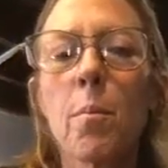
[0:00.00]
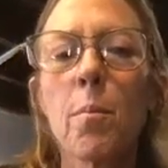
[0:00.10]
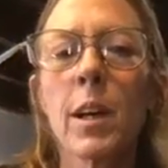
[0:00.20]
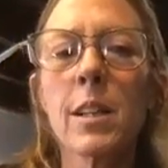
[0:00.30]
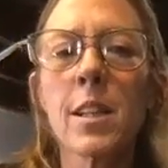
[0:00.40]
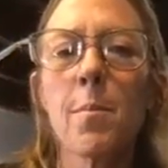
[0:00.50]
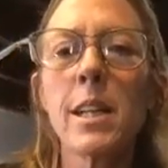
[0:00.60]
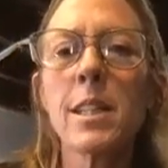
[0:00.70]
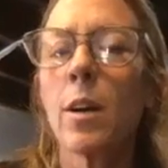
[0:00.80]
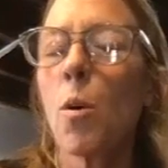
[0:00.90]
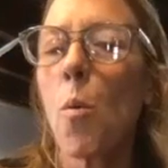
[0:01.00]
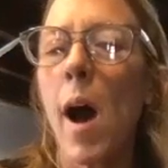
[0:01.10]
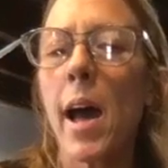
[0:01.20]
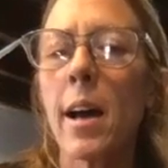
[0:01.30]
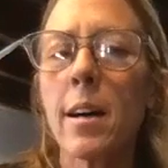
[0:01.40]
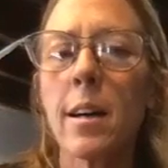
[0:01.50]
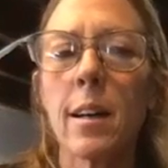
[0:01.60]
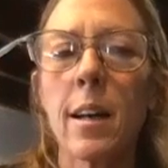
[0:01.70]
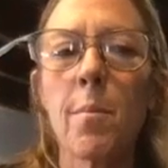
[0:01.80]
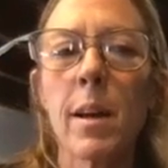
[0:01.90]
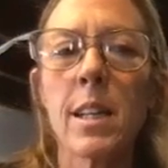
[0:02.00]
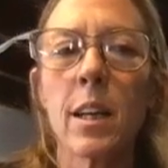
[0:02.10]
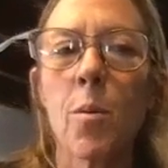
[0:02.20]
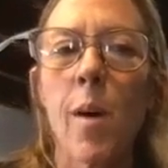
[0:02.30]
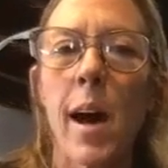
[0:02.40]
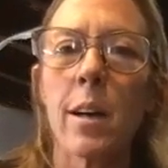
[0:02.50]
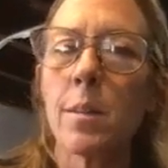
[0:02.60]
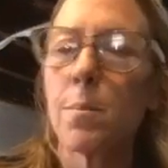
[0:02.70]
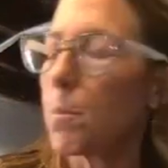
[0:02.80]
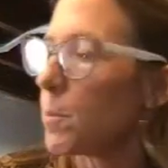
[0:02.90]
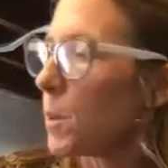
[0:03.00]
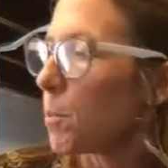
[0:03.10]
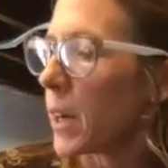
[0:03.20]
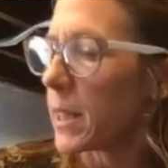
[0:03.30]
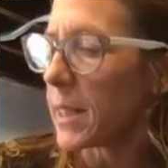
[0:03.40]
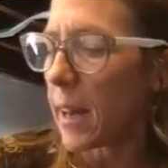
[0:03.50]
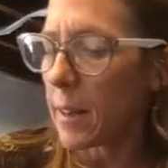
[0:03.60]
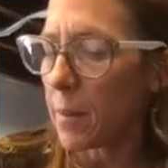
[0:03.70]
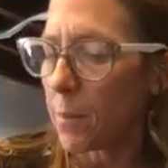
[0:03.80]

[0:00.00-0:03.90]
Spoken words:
Because it might take a while, to break down.